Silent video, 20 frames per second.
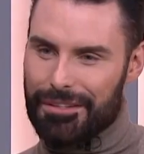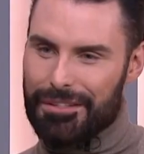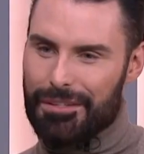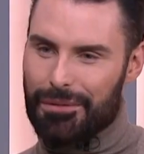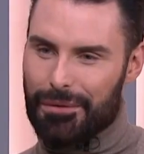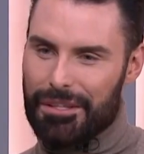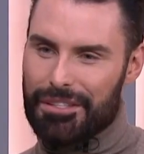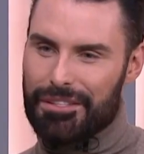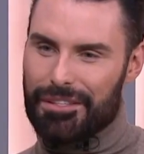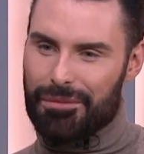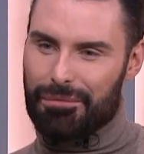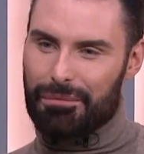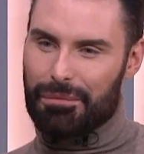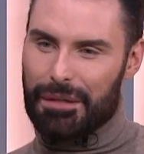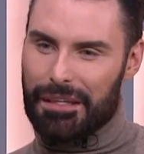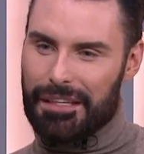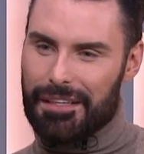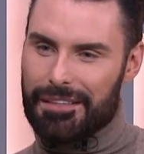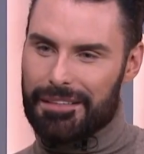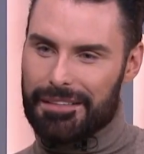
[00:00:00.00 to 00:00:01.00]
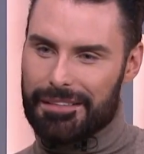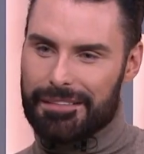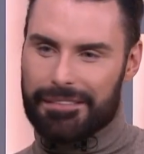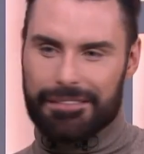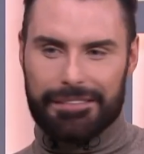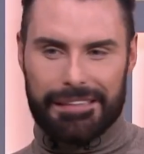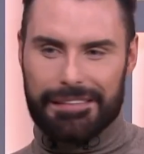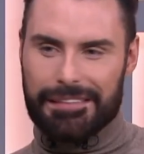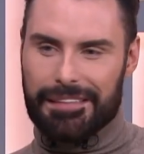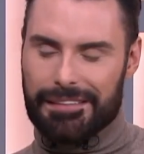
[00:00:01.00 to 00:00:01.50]
your intuition,
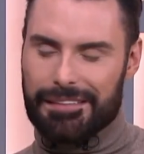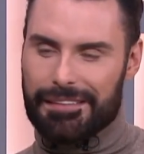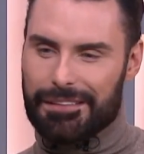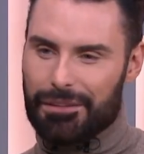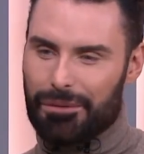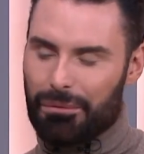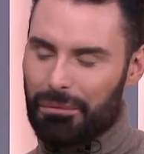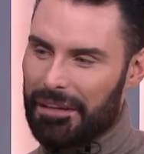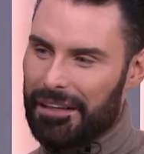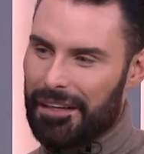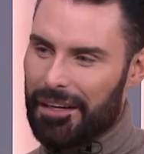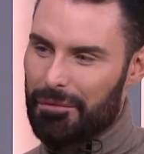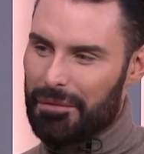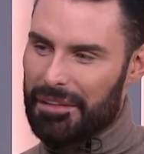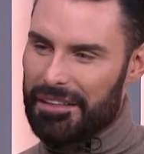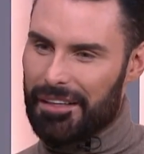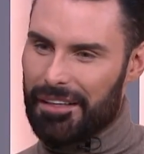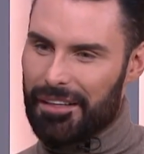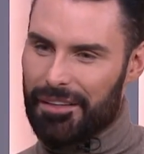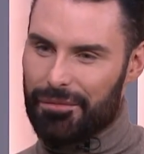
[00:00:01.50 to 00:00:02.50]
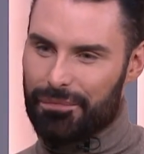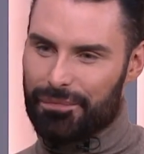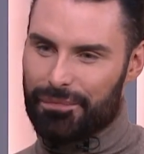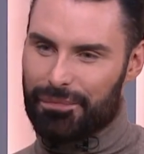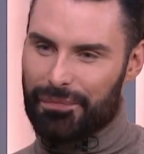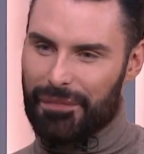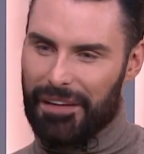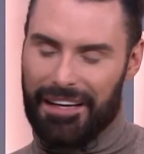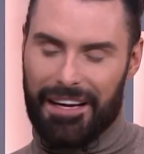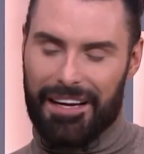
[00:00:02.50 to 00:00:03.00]
because it doesn't normally let me down,
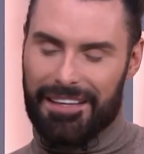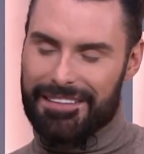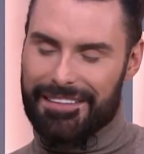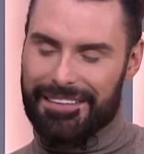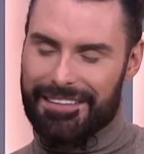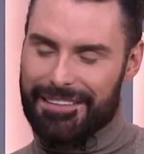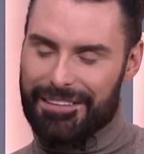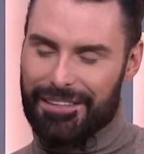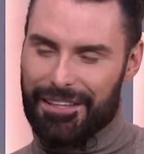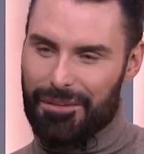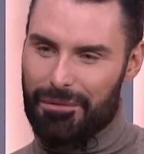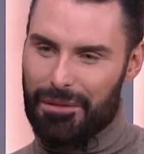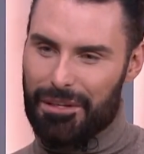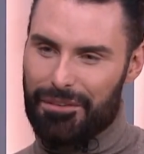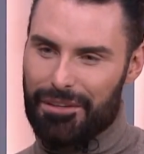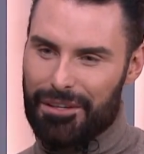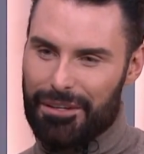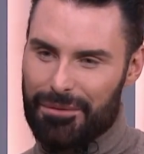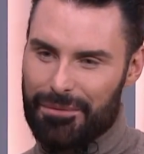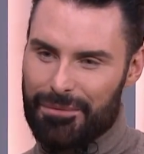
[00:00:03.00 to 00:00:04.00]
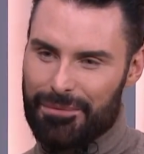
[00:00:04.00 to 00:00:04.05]
and it hasn't this time either.